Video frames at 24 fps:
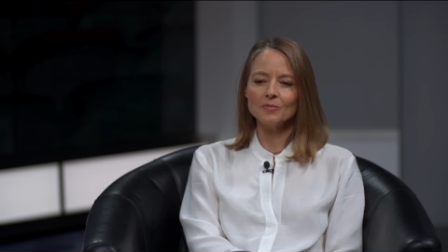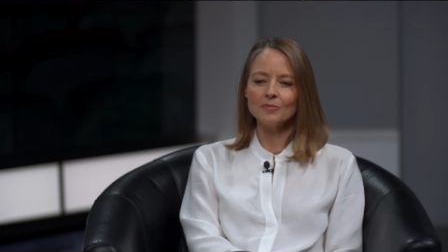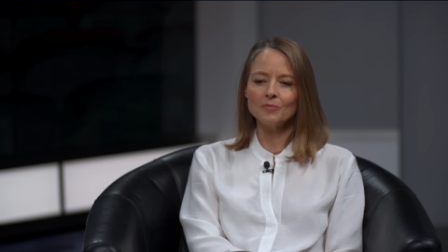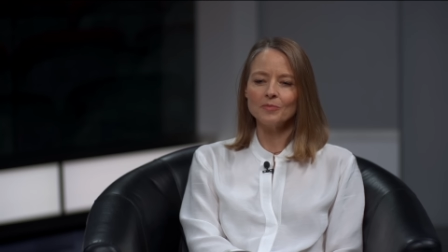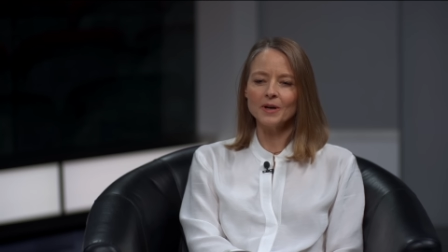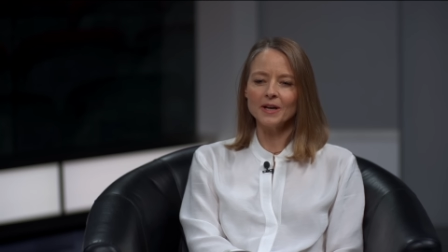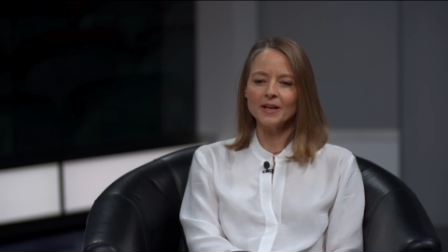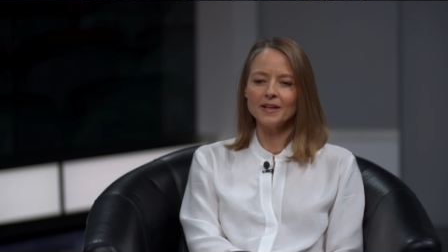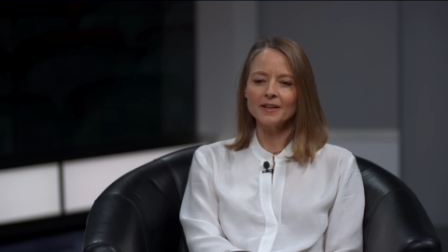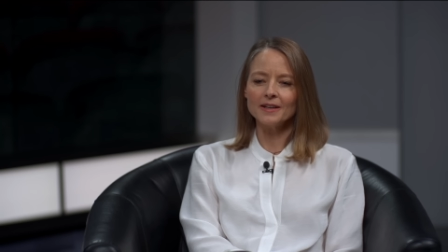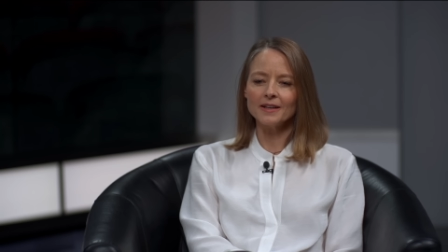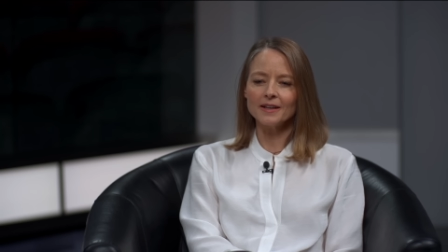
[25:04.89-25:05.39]

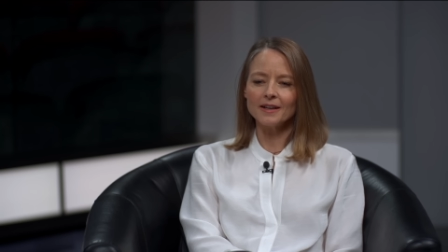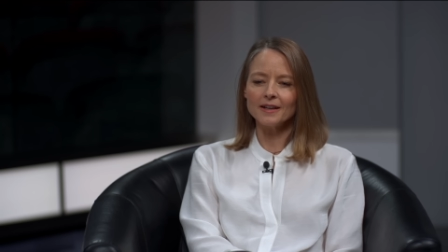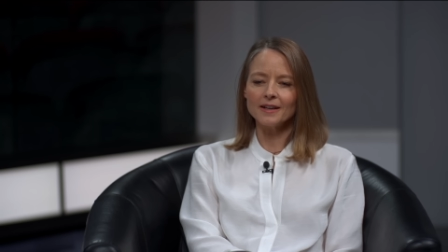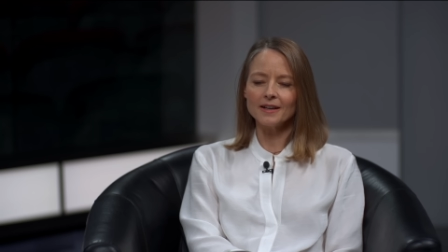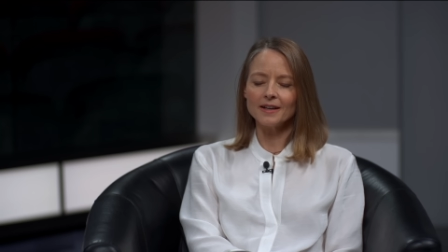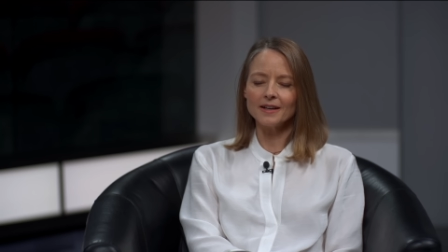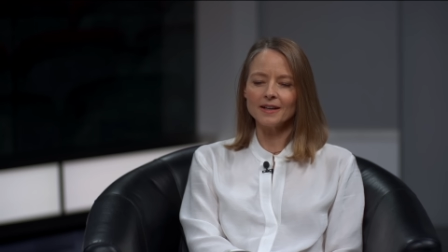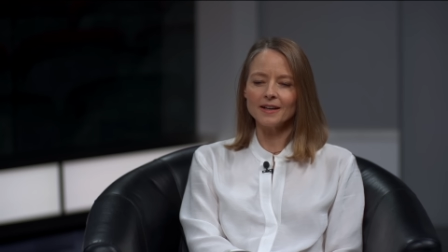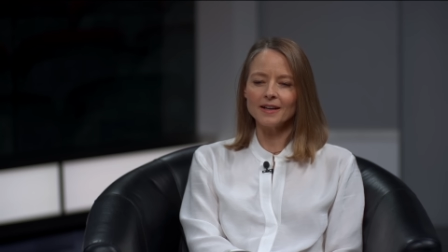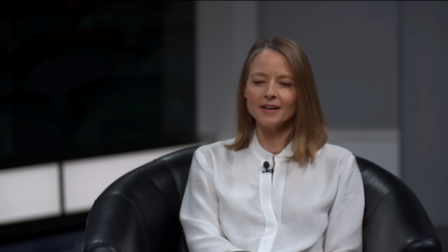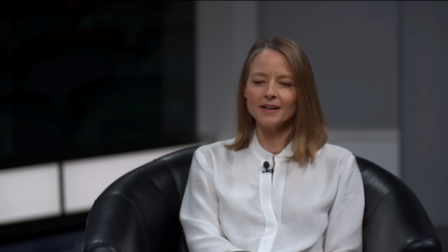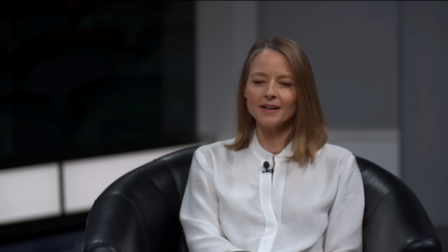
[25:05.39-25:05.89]
but
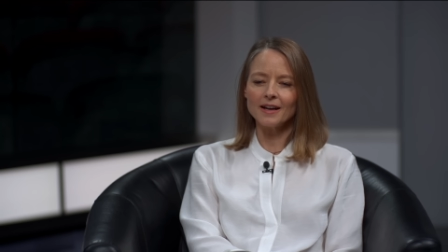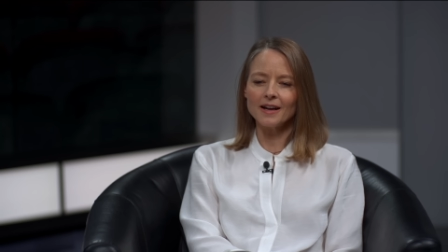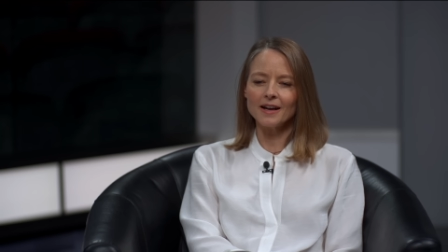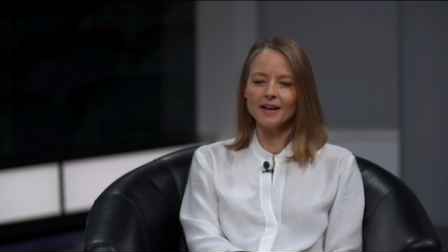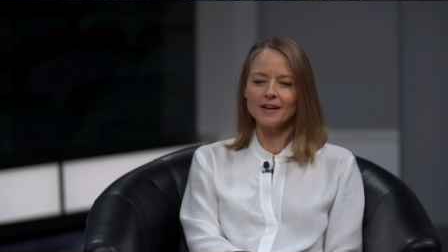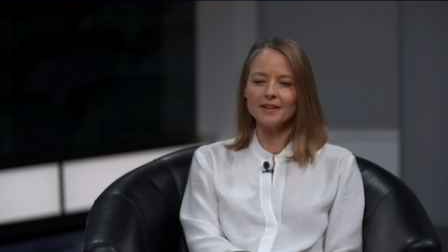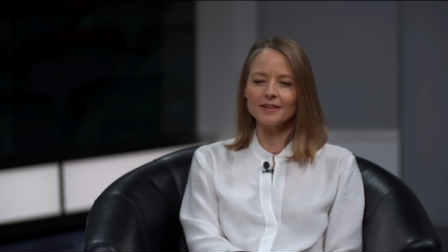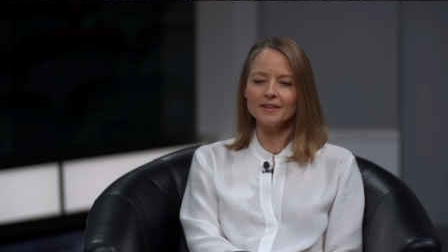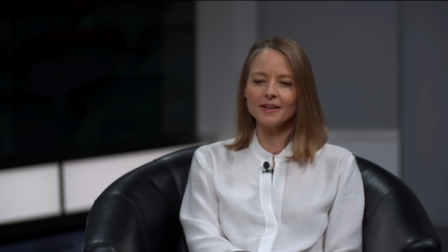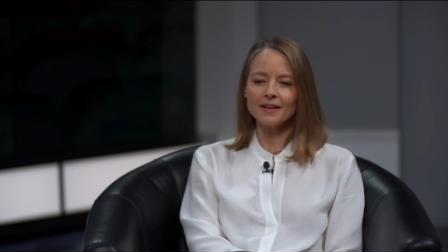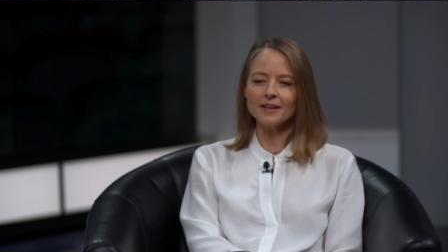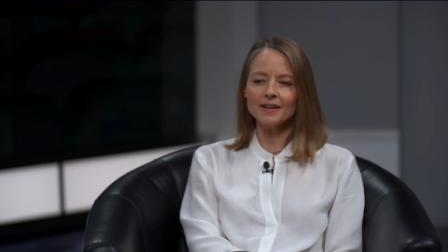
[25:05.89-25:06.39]

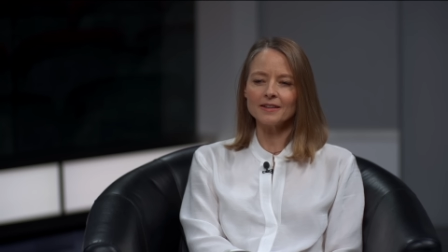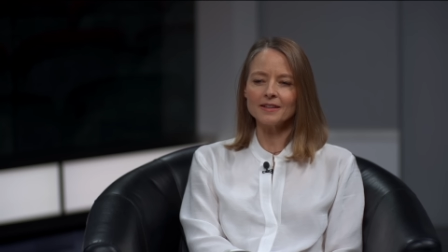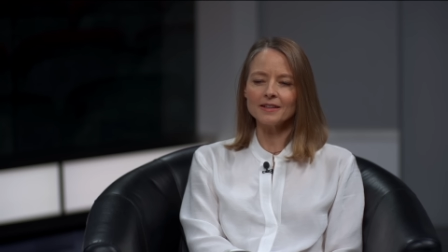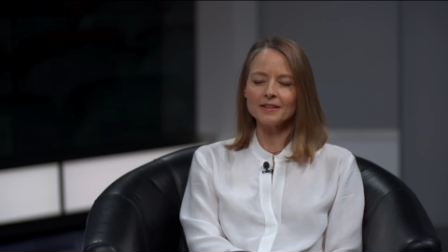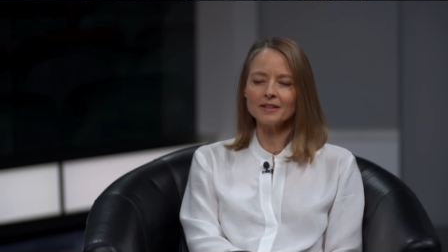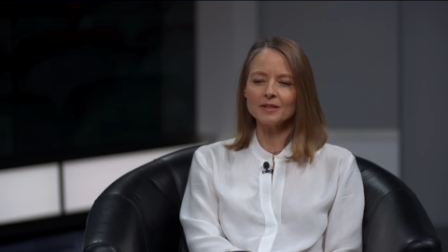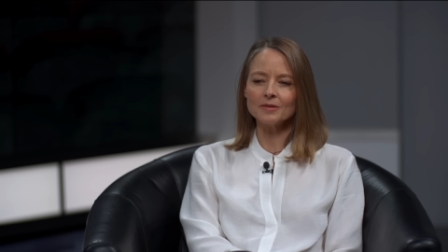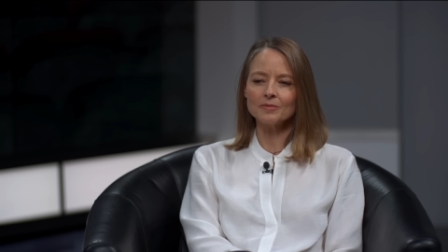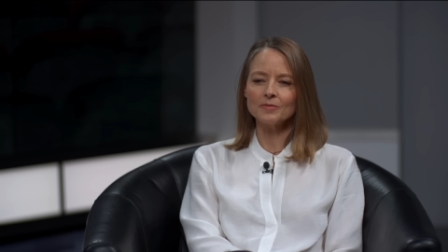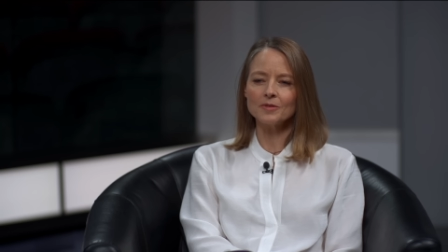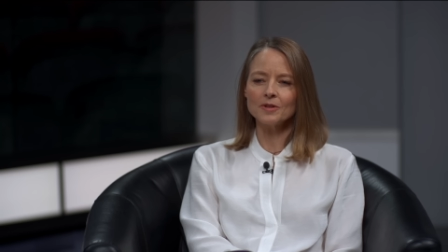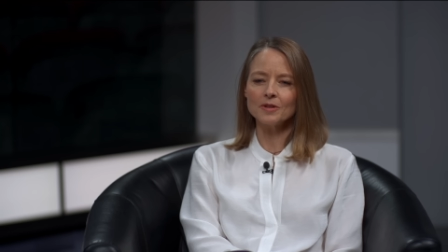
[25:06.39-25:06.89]
I, th I, think
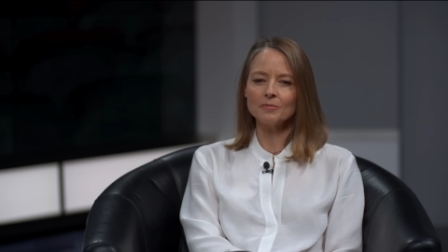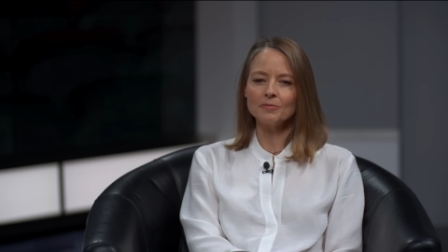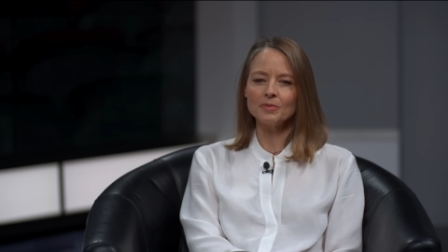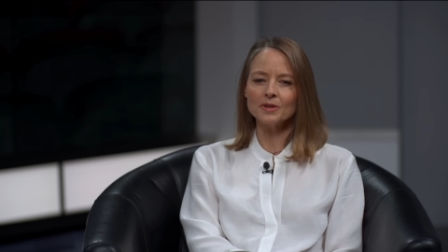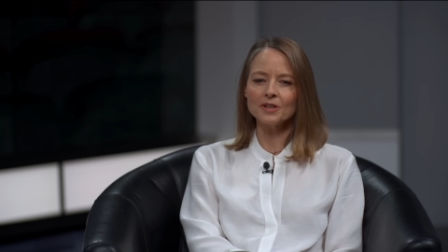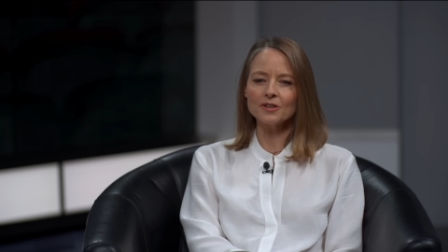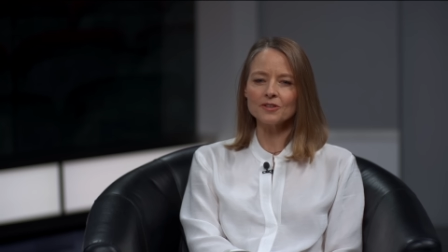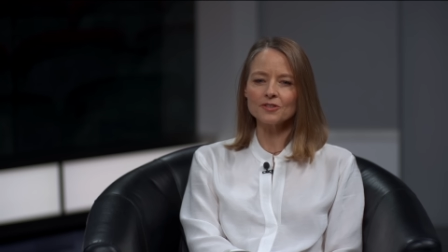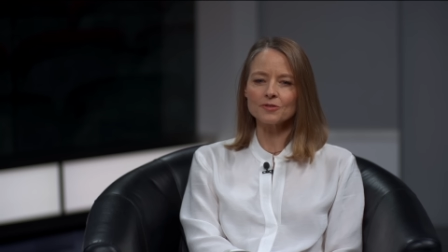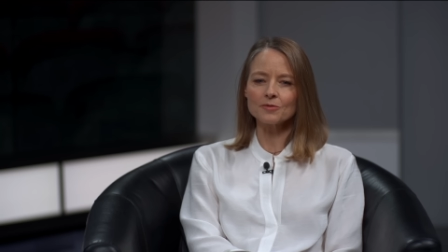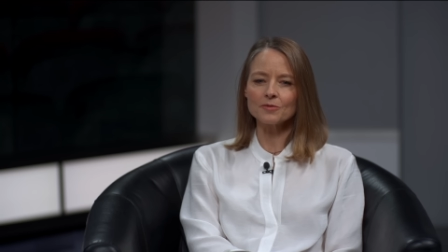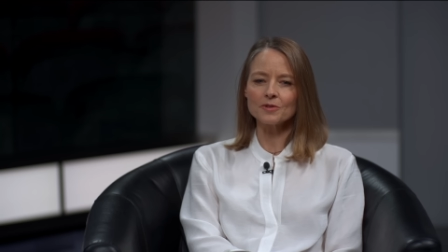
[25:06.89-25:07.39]
the the
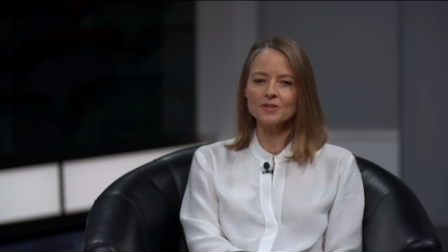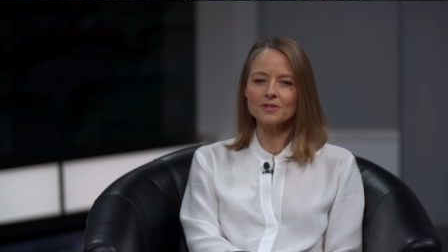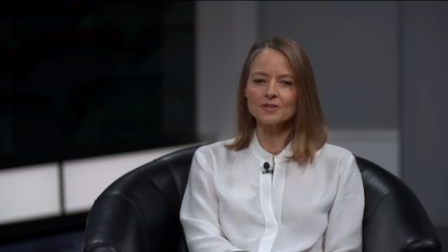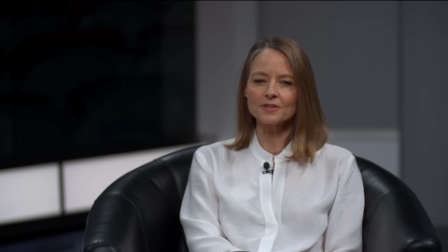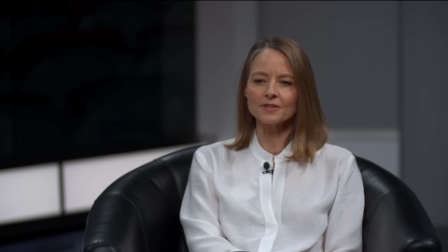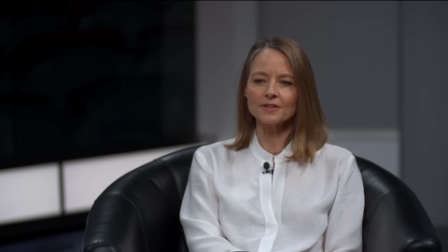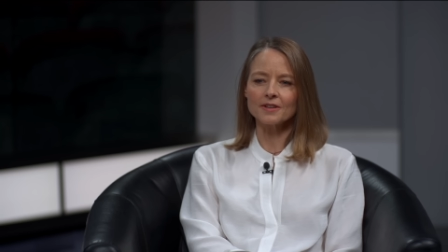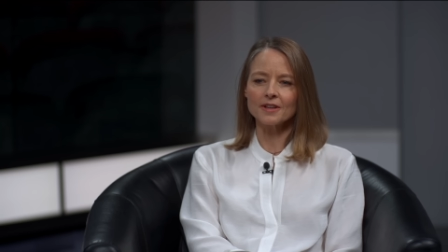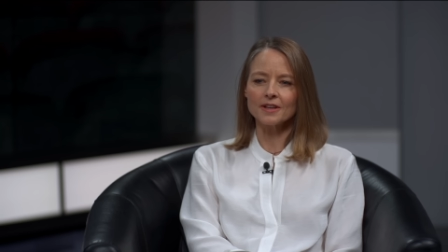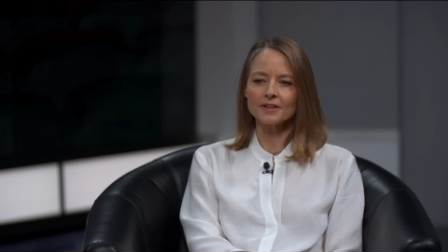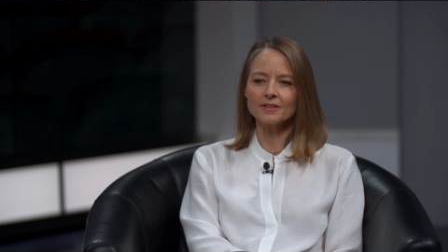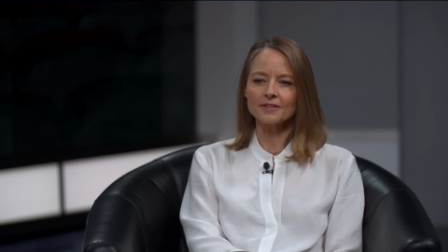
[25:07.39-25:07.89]
biggest
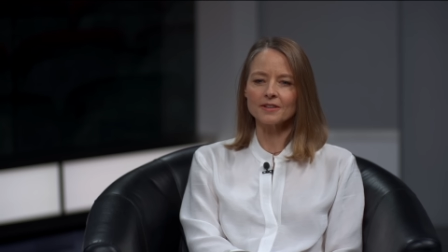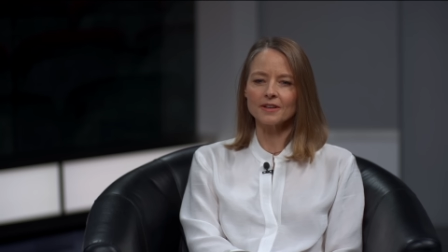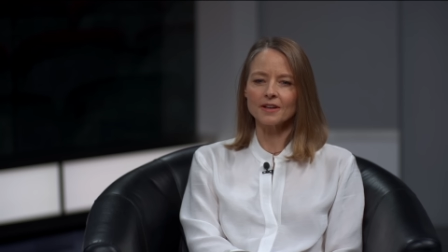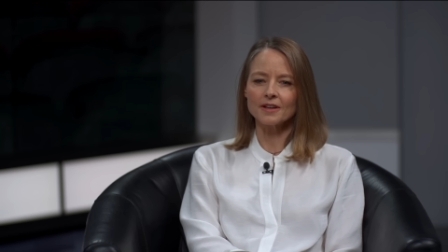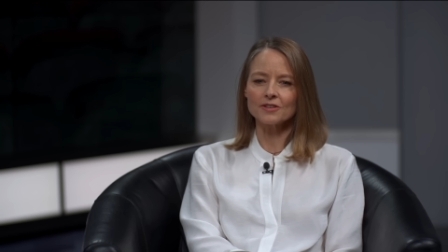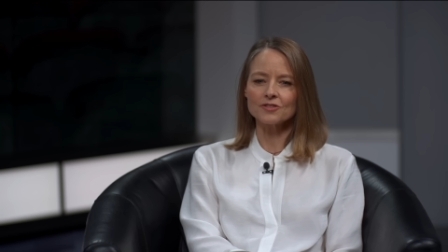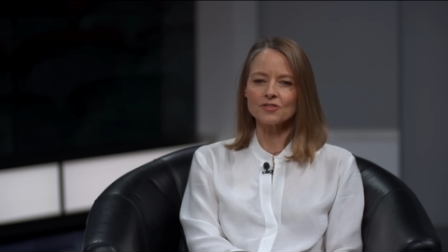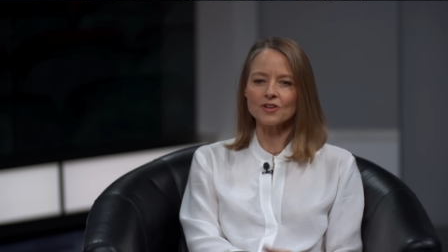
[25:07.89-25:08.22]
reason that uh,